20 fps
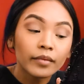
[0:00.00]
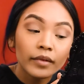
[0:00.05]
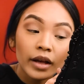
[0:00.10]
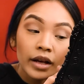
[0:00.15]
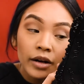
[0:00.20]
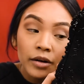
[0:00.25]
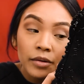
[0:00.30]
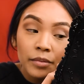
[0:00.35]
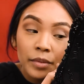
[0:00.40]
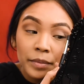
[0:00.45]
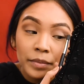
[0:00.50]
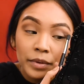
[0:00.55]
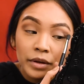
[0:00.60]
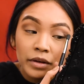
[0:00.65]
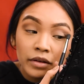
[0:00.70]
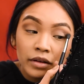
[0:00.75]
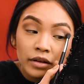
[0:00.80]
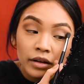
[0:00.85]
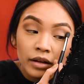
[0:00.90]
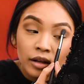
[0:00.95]
I know it might
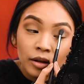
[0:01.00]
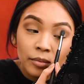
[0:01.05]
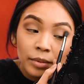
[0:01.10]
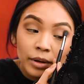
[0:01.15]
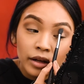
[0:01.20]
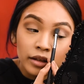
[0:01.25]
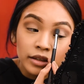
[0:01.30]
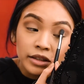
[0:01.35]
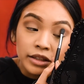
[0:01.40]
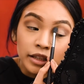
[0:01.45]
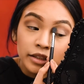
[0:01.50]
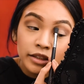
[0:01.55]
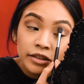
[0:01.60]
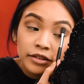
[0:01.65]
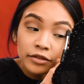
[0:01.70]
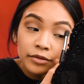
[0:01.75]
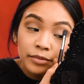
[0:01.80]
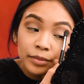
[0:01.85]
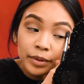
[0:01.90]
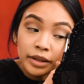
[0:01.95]
be a little bit
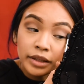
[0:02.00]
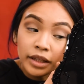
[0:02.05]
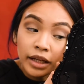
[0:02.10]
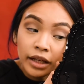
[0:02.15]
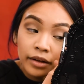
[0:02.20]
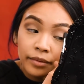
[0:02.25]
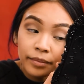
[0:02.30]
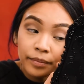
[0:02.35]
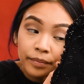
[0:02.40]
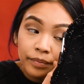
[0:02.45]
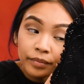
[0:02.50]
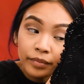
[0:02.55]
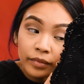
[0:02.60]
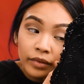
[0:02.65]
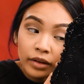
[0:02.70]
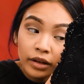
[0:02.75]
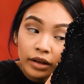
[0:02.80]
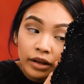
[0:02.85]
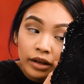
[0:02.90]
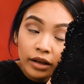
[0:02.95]
excessive, but then
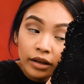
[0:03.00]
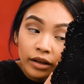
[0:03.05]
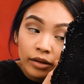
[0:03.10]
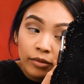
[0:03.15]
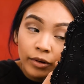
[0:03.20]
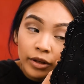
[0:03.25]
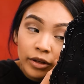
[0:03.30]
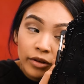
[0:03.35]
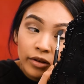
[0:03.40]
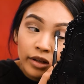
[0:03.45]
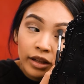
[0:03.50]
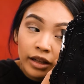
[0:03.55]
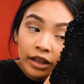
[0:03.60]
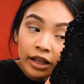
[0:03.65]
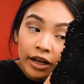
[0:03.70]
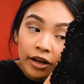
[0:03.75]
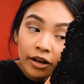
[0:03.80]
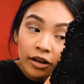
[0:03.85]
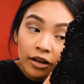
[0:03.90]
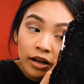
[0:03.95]
when you
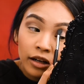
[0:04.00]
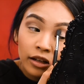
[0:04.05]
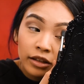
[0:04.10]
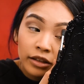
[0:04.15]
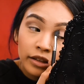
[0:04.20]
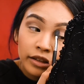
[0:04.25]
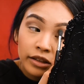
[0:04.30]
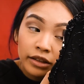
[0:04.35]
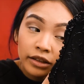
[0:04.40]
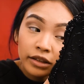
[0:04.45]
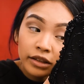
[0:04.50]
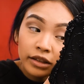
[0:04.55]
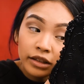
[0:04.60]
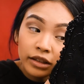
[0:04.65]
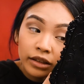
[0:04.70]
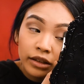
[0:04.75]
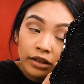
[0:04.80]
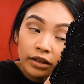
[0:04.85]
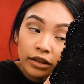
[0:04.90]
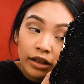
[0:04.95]
layer colors
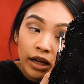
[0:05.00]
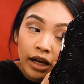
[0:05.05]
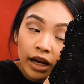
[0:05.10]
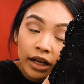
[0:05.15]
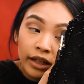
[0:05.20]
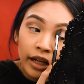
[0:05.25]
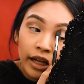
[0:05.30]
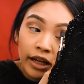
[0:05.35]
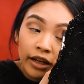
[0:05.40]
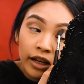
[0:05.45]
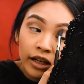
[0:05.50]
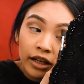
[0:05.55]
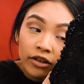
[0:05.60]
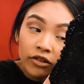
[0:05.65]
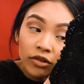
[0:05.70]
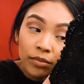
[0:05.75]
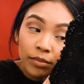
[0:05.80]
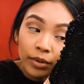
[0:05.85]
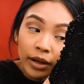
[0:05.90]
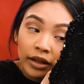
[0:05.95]
and like kind of
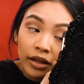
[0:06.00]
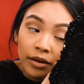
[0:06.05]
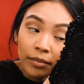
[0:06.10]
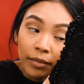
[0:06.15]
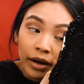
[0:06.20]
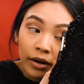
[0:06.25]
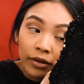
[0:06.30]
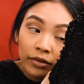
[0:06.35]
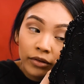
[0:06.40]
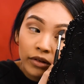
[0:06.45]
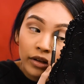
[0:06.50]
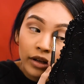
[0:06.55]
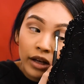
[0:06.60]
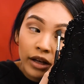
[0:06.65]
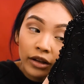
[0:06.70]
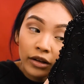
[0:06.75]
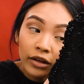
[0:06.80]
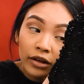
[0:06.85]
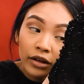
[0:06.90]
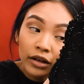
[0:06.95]
just blend them out
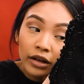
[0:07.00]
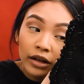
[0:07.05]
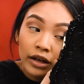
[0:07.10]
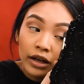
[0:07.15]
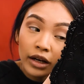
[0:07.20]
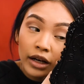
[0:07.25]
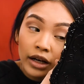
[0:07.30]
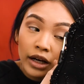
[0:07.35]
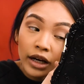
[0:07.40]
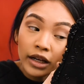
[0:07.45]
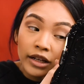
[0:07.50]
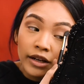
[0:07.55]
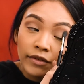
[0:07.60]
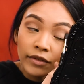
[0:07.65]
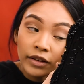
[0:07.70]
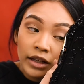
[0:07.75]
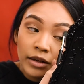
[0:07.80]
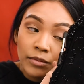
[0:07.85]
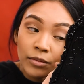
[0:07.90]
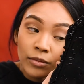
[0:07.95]
together, it
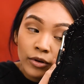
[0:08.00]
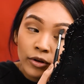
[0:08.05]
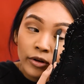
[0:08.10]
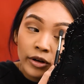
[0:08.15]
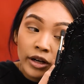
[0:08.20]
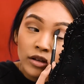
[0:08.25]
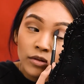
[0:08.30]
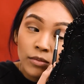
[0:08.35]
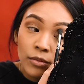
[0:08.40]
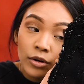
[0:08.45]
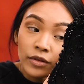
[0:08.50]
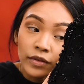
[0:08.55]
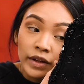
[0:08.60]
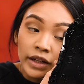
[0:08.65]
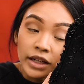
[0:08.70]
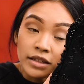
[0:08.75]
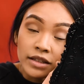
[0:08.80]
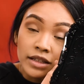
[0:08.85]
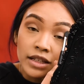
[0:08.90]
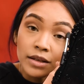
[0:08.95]
definitely creates more of like
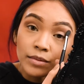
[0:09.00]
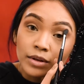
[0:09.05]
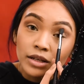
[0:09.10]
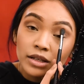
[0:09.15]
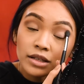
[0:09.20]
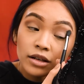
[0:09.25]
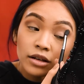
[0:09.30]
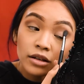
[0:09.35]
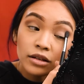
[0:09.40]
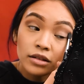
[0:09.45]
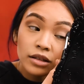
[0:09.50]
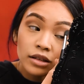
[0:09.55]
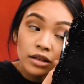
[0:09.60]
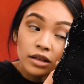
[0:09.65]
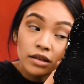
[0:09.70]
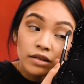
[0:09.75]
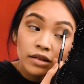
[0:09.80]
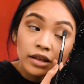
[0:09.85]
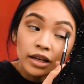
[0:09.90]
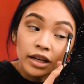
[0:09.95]
a seamless look to
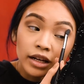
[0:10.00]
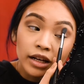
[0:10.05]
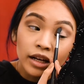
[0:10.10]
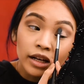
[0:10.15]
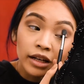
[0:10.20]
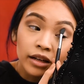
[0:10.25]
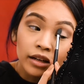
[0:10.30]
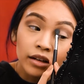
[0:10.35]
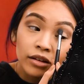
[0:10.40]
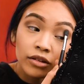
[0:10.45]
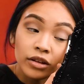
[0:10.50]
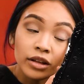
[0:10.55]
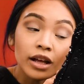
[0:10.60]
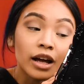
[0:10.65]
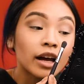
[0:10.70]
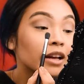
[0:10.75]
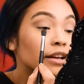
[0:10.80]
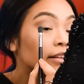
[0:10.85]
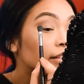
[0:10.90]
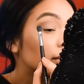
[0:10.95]
the skin and to the
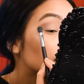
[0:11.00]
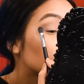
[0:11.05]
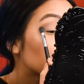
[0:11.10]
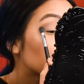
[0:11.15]
eyes.